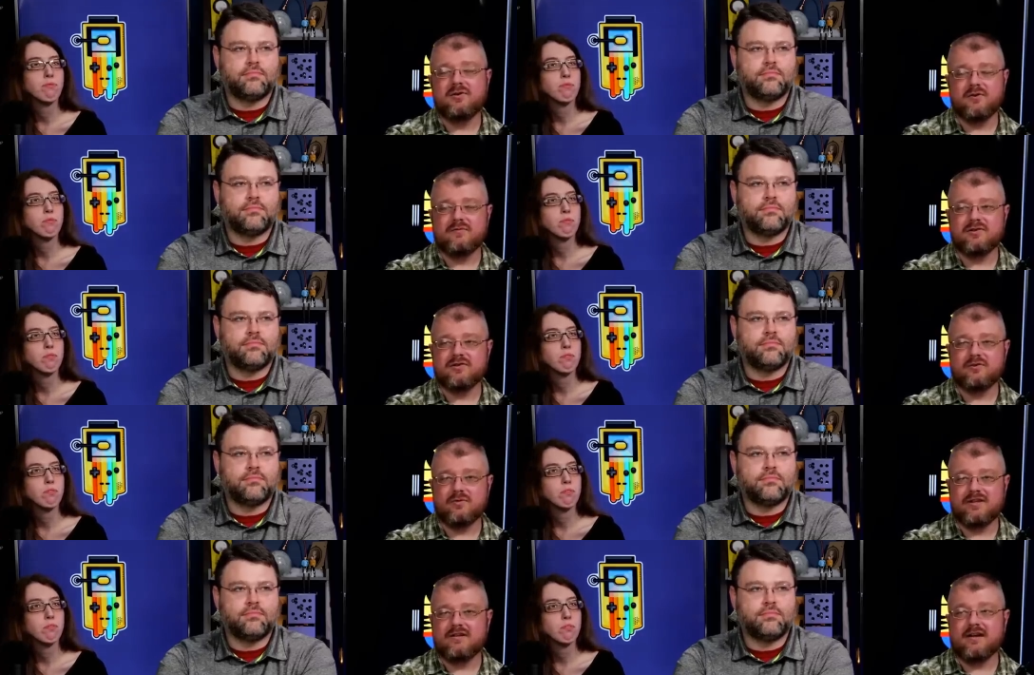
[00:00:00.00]
Speaker 1: computer vision
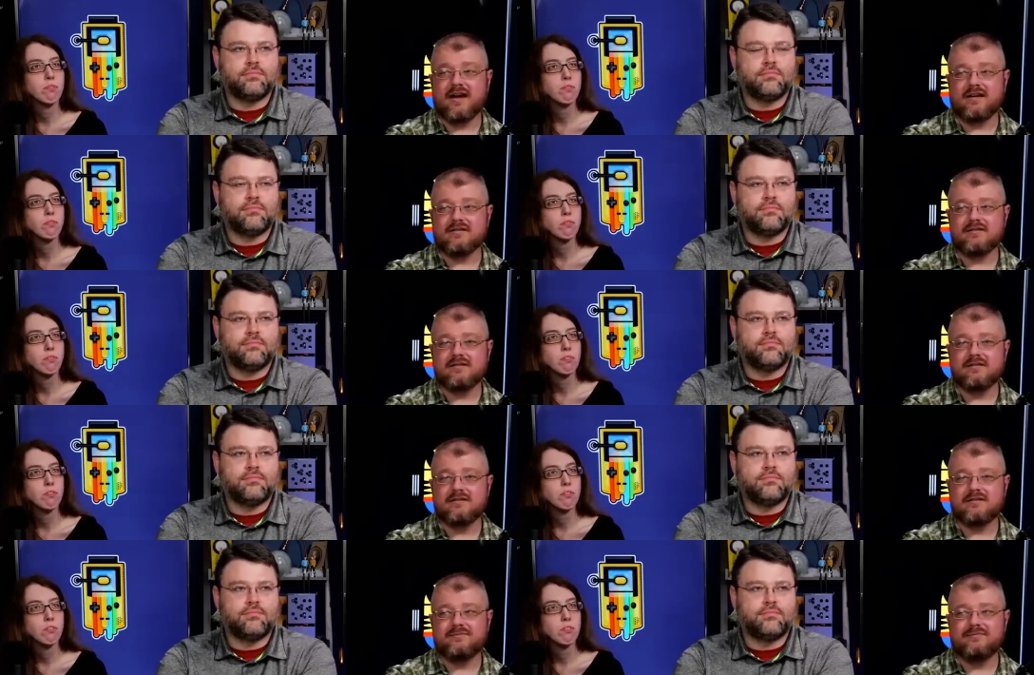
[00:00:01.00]
to read the dials,
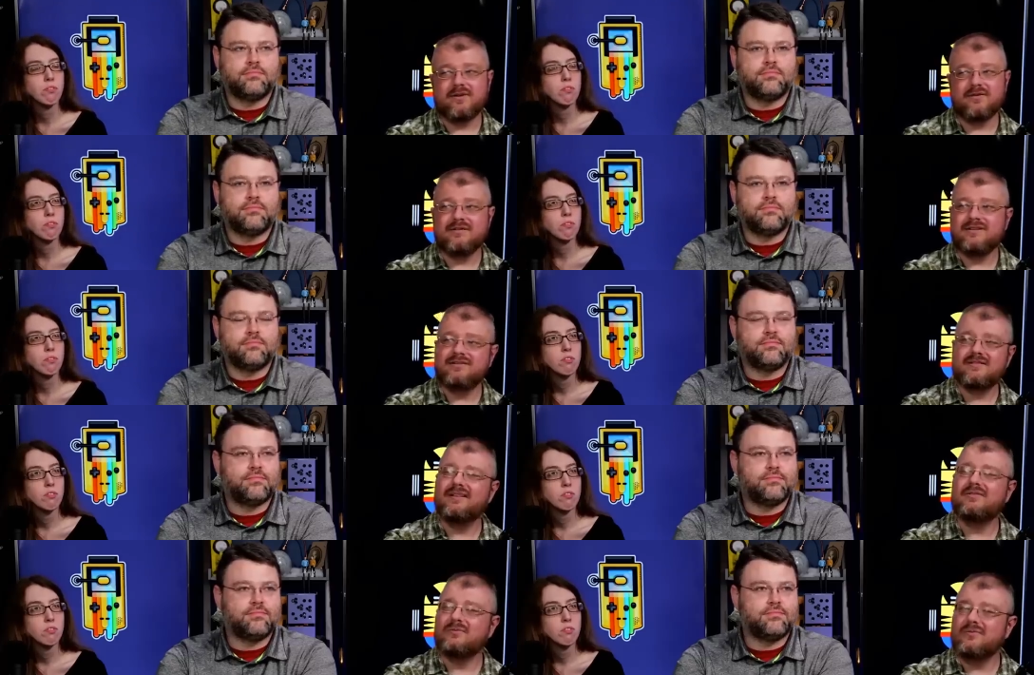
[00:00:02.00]
although it doesn't
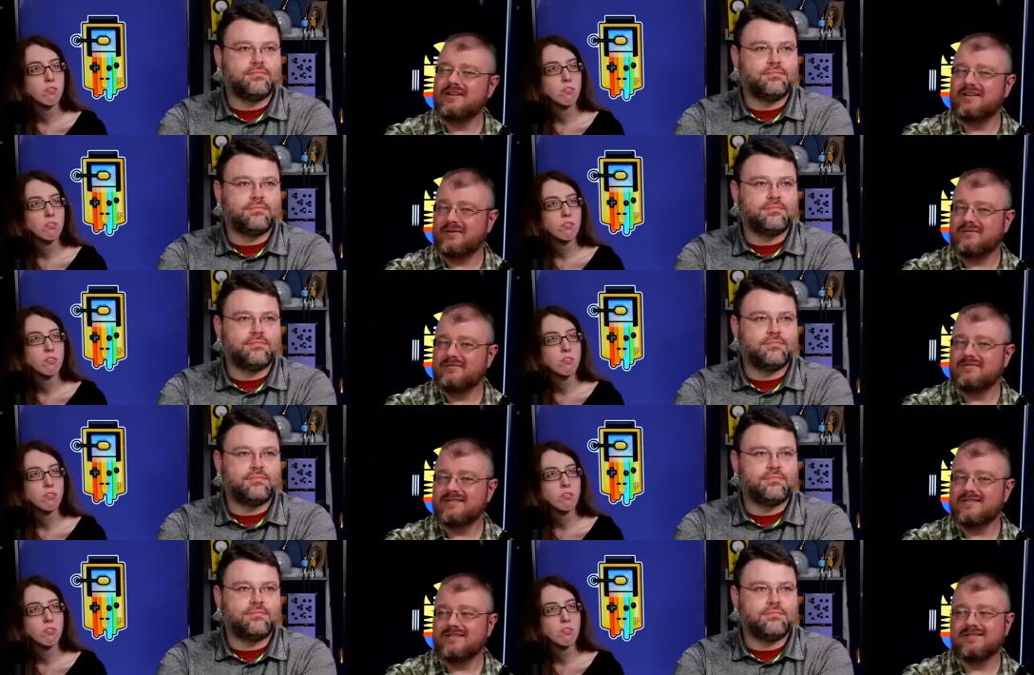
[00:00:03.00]
look out the window.
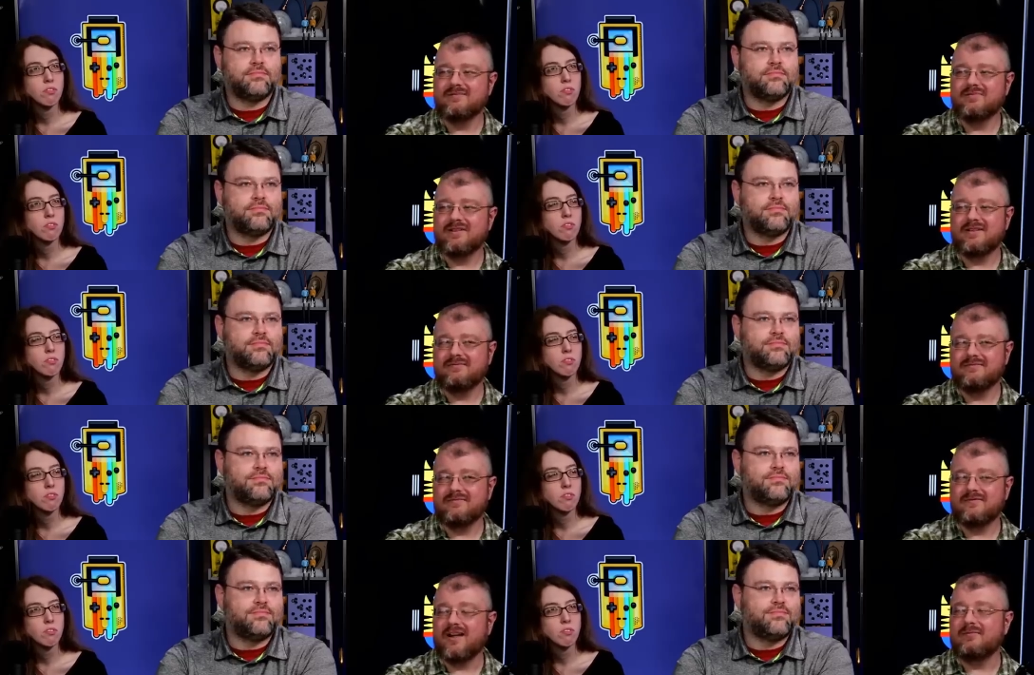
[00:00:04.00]
This is completely
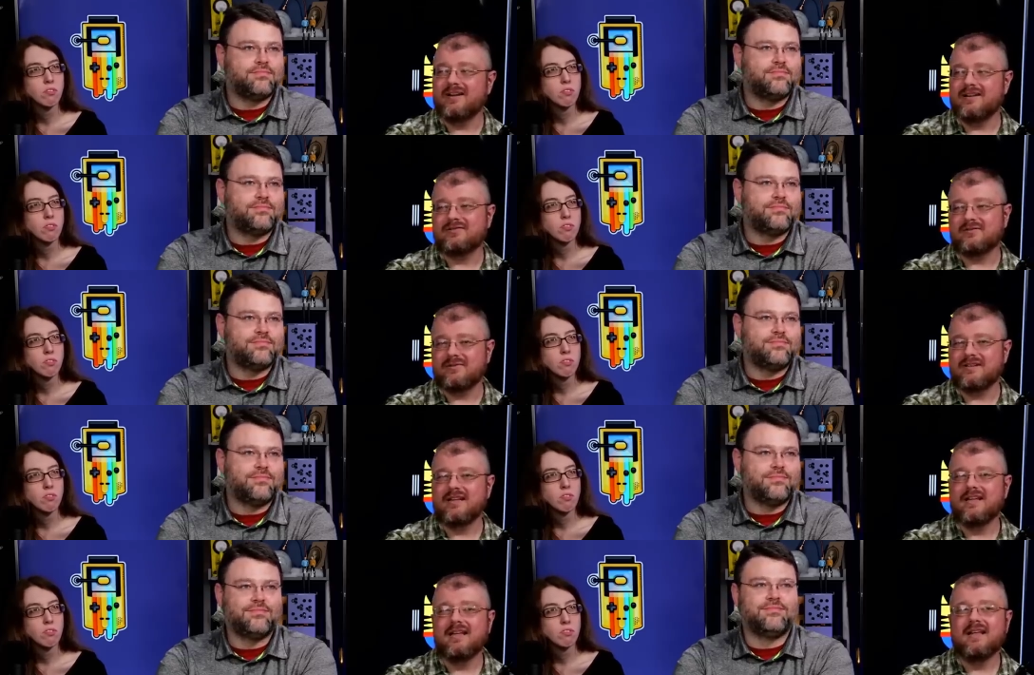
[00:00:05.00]
fly-by instrument.
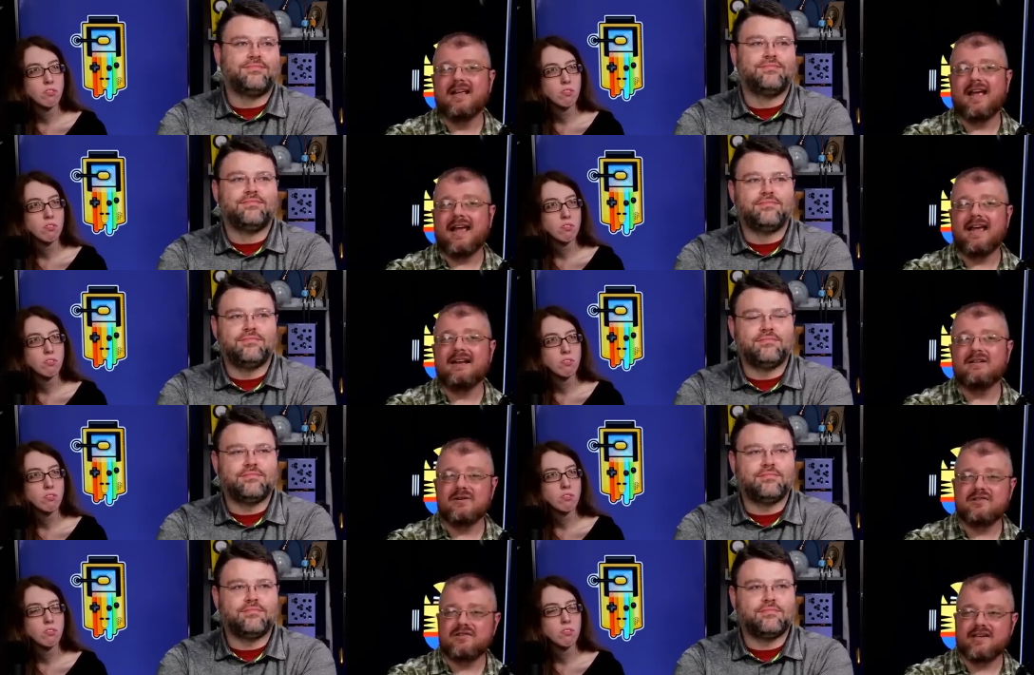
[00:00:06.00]
And it
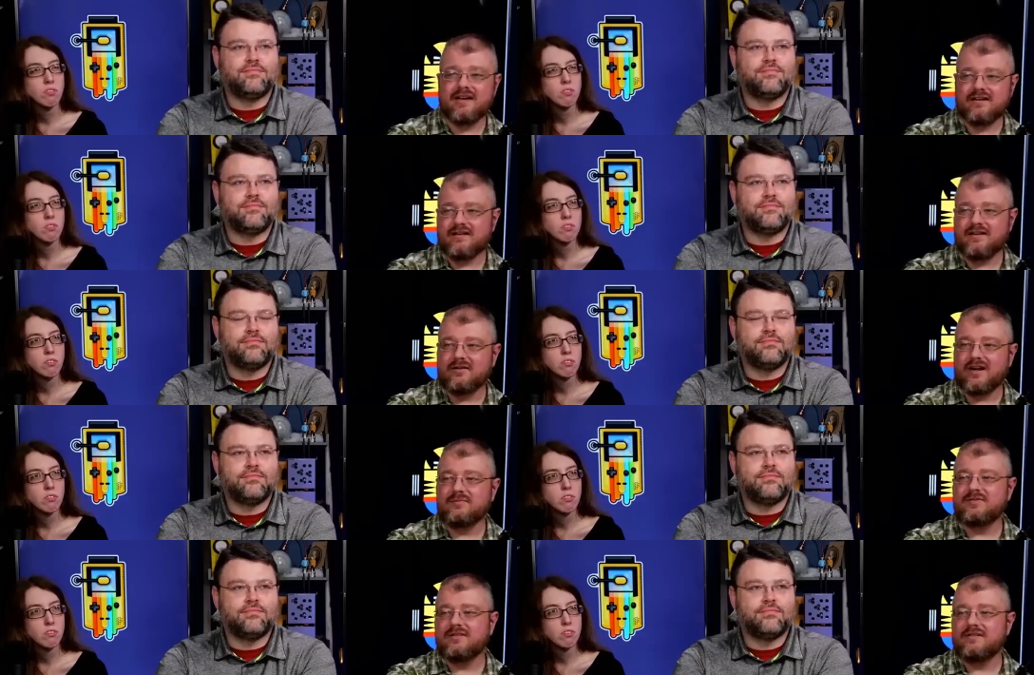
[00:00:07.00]
reaches out and
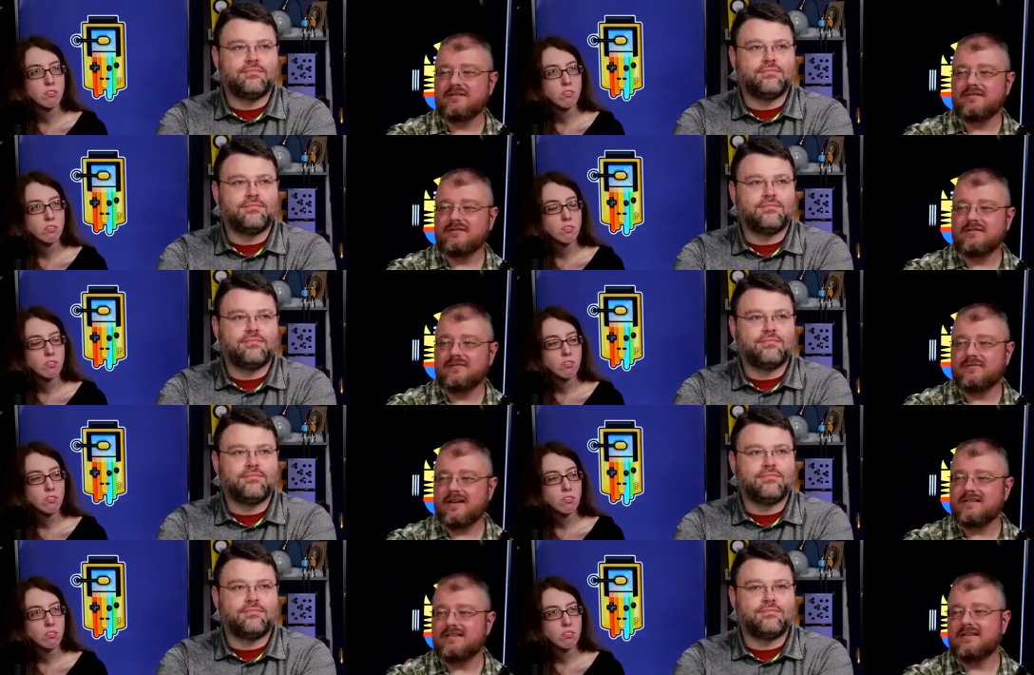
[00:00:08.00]
grabs the, the
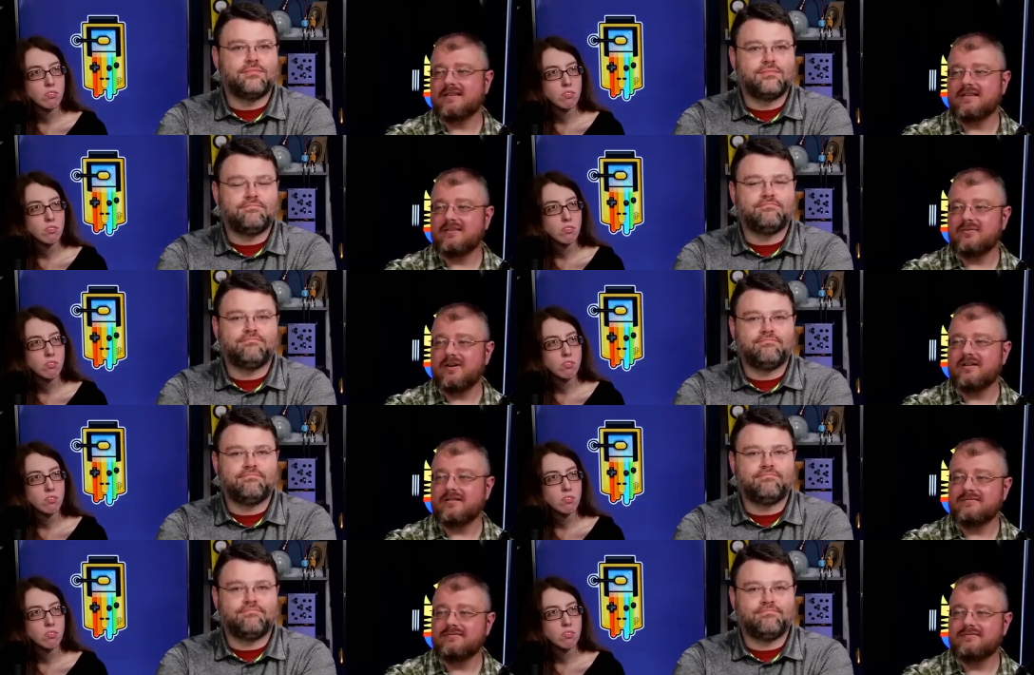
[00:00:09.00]
fly stick and the
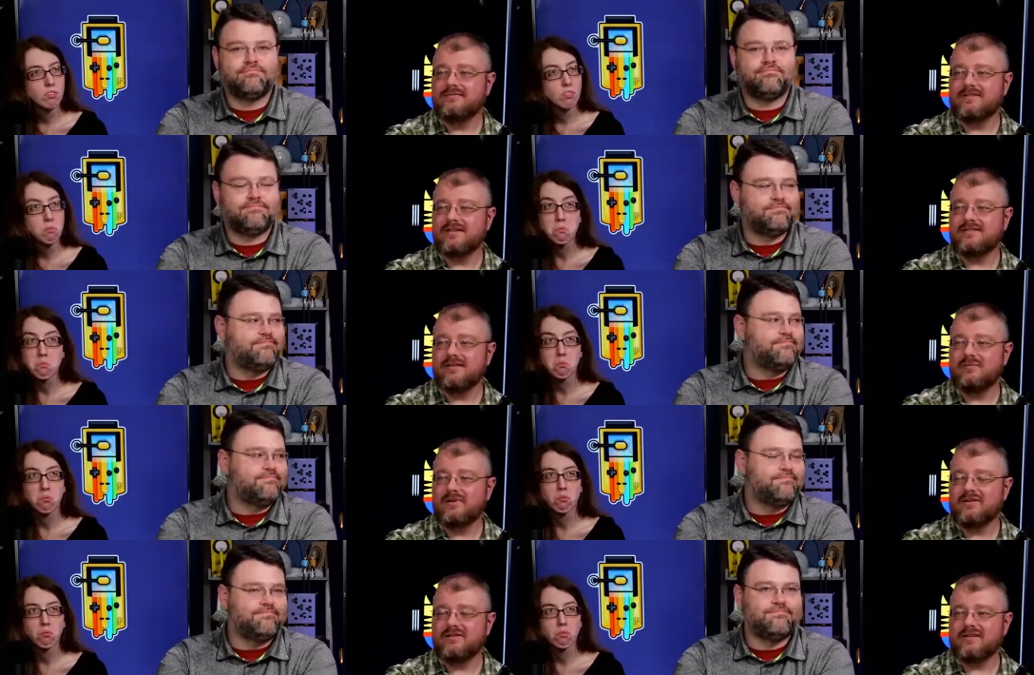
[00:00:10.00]
throttle. Does it all
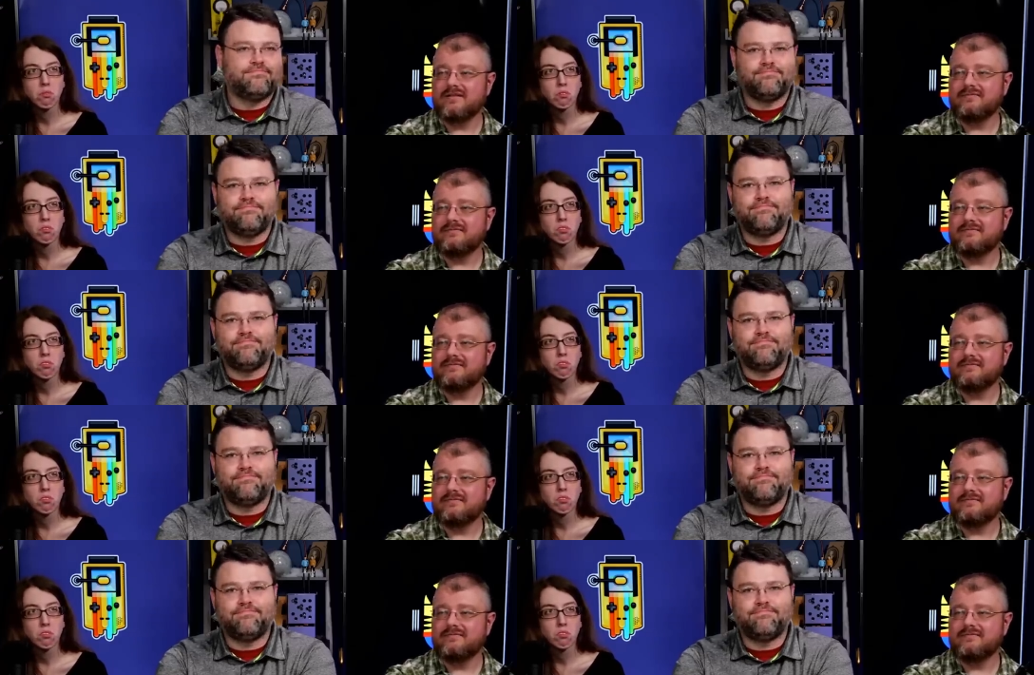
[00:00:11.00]
manually.